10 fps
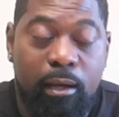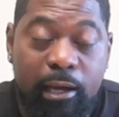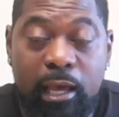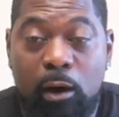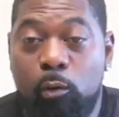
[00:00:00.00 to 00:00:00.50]

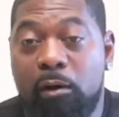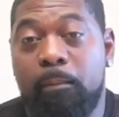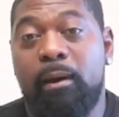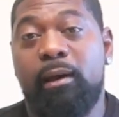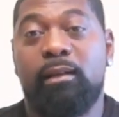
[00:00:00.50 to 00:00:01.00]
Hey y'all,
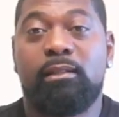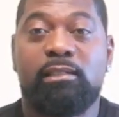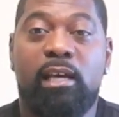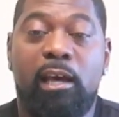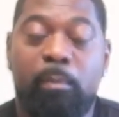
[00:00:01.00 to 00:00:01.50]
welcome back. It's
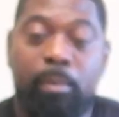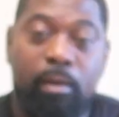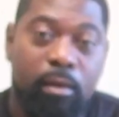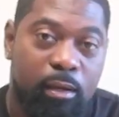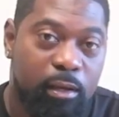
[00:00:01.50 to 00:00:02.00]

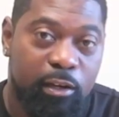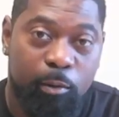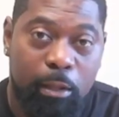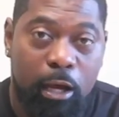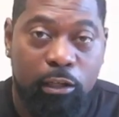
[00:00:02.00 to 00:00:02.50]
KP, and
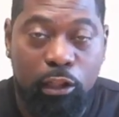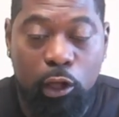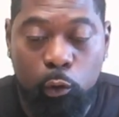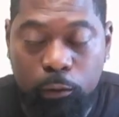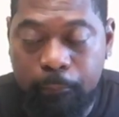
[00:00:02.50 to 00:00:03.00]
I'm Locked and
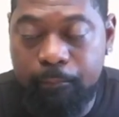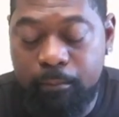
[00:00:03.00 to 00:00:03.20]
Loaded.